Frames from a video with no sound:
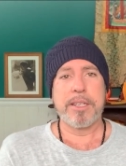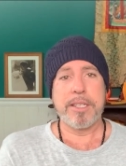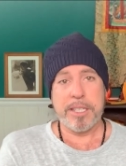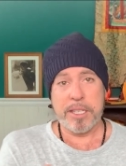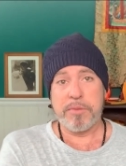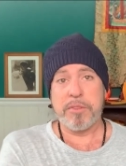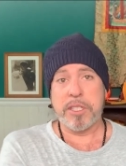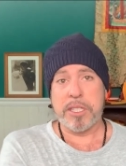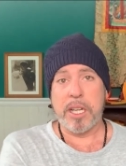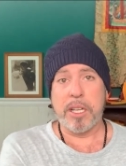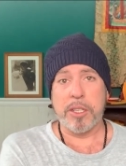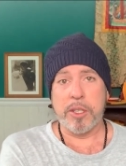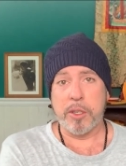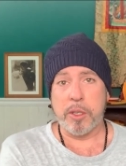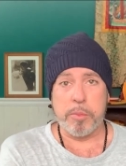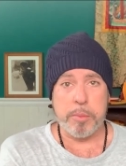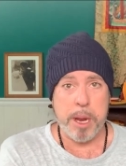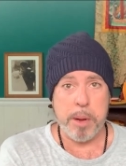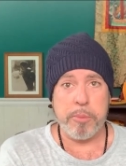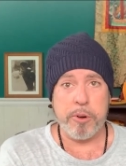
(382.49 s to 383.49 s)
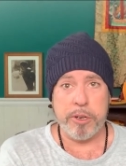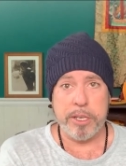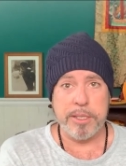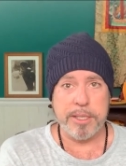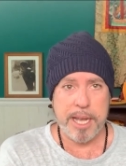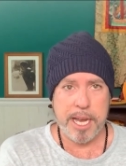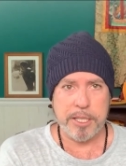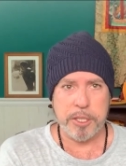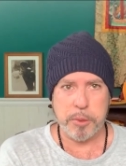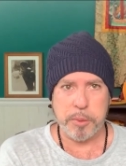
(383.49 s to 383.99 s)
if cellular memory
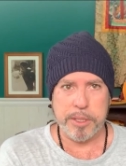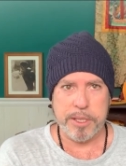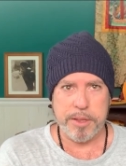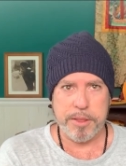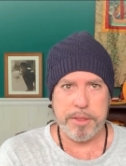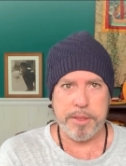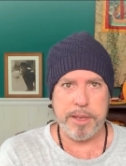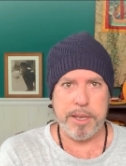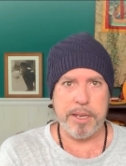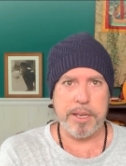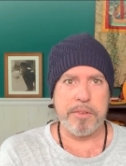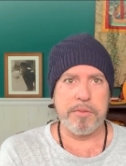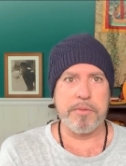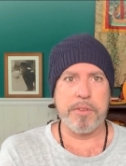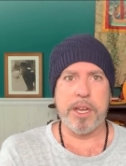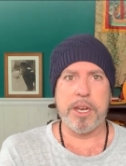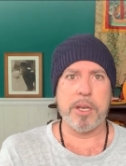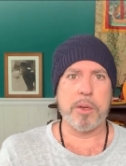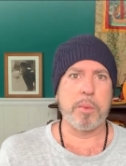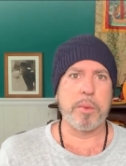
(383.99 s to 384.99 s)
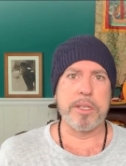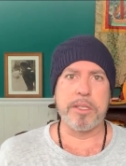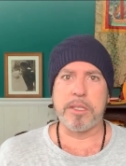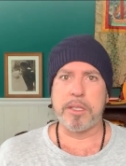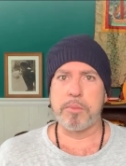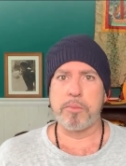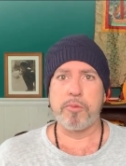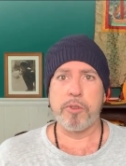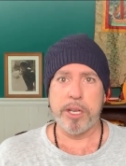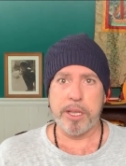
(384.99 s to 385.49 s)
is actually a thing and Vedic
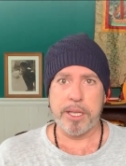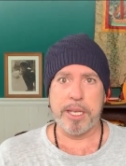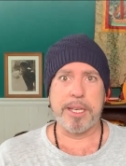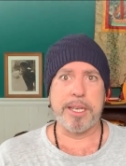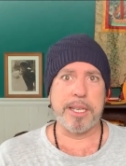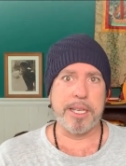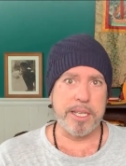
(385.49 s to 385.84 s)
wisdom really